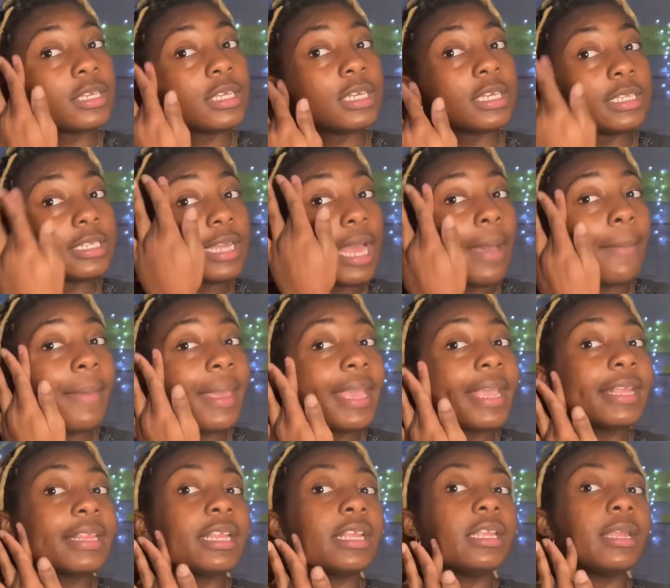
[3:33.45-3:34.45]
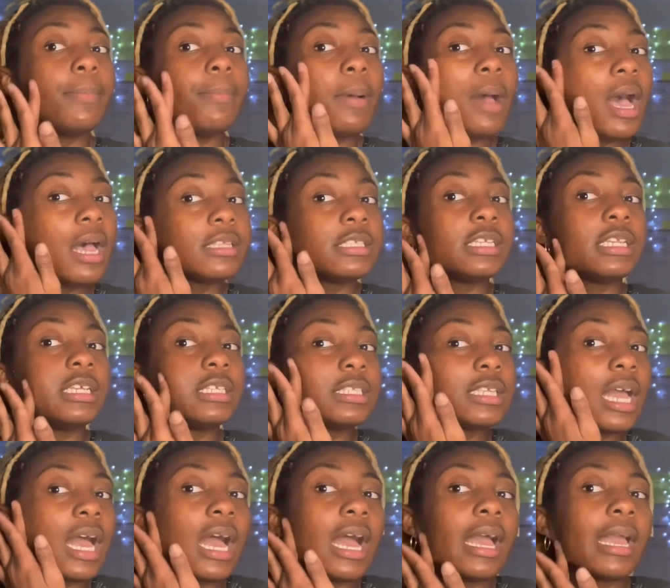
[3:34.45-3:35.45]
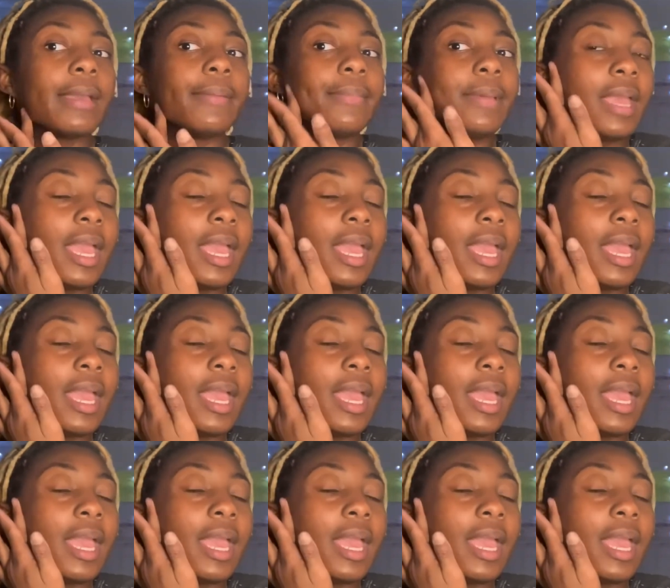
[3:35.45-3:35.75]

not making the deposit in time,